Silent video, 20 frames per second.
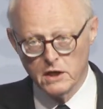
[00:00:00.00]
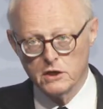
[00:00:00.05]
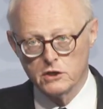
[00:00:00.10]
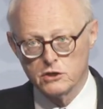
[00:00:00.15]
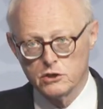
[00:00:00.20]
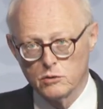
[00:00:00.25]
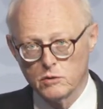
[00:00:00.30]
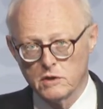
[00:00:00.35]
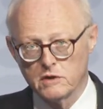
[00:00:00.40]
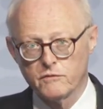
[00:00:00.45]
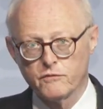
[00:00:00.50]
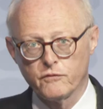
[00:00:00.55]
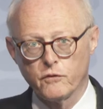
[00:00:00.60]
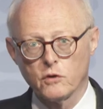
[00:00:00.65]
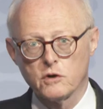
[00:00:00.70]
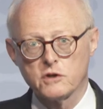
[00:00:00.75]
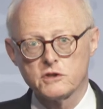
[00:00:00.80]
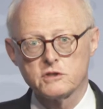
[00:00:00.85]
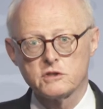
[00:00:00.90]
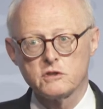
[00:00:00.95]
to
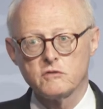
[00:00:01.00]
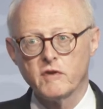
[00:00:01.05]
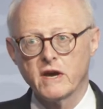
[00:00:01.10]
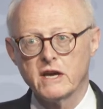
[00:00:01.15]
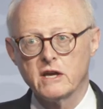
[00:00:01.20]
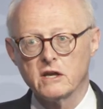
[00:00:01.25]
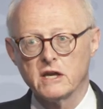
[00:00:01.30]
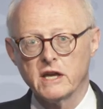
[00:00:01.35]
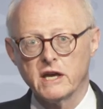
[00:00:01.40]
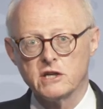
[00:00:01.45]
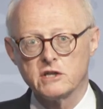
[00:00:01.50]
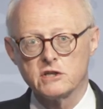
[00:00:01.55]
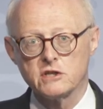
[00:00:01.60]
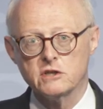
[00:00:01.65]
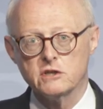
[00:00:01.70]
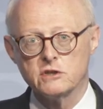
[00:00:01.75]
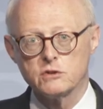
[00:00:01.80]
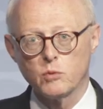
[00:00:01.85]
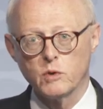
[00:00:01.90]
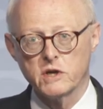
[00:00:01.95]
enforce the
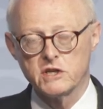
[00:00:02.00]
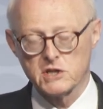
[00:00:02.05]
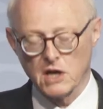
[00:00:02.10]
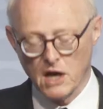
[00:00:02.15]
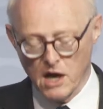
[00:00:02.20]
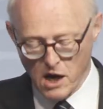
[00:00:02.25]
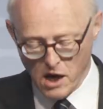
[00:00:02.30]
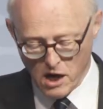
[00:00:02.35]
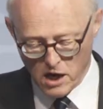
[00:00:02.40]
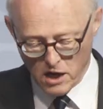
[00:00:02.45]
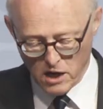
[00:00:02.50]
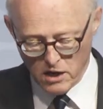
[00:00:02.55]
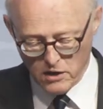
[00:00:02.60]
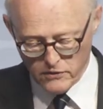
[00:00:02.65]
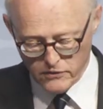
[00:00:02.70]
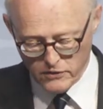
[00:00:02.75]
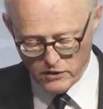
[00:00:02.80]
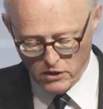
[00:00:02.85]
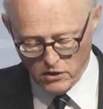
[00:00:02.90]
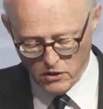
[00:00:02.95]
regulations which are
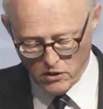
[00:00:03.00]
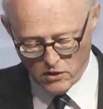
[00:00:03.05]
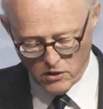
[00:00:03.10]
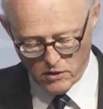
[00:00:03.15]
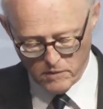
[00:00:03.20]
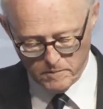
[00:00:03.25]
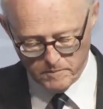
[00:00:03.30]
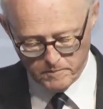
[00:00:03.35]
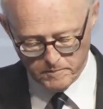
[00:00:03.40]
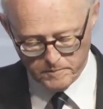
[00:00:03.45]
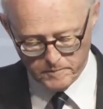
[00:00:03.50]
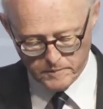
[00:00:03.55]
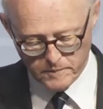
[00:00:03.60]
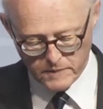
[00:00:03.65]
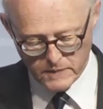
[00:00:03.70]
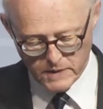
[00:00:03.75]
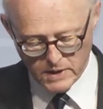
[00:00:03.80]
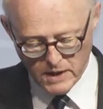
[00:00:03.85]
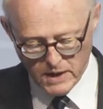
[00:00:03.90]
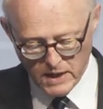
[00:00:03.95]
the law.
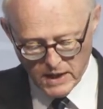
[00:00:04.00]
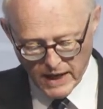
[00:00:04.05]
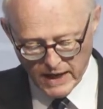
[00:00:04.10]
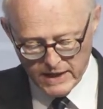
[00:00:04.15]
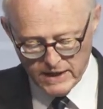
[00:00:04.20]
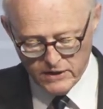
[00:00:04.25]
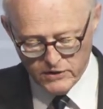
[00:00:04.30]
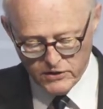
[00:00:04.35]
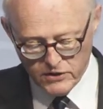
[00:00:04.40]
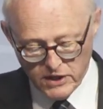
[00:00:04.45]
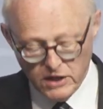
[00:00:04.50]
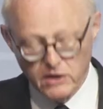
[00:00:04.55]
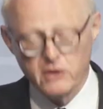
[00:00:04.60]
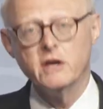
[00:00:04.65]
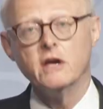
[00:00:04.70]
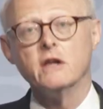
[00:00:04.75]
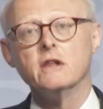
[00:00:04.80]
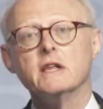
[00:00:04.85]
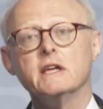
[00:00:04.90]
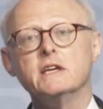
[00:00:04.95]
And in
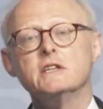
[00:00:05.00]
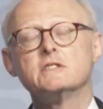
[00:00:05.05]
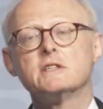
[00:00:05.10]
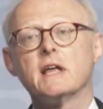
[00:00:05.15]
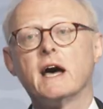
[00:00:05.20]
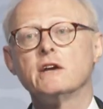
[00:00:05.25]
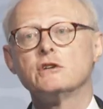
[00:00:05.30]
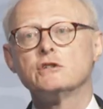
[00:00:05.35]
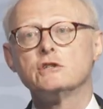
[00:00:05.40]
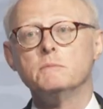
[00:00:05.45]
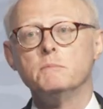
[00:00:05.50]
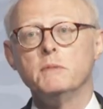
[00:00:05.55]
theory, at least, that should